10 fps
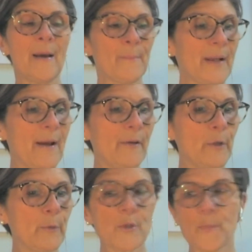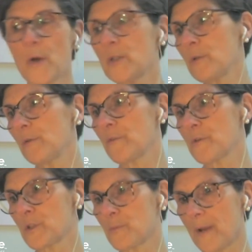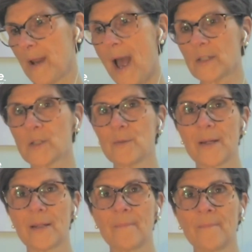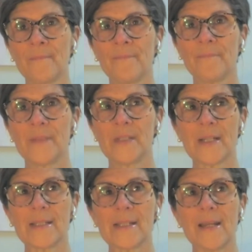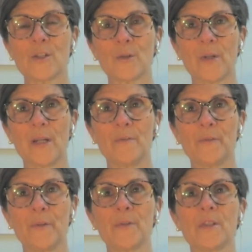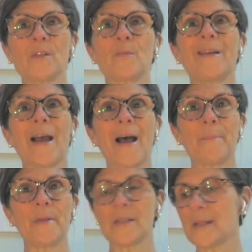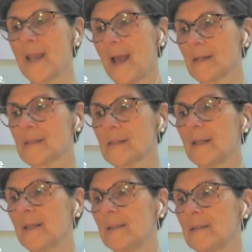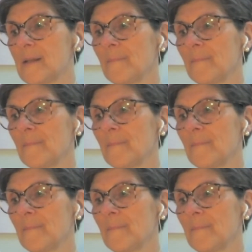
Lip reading: but how you respond to it versus react to it dictates or influences what happens next. And,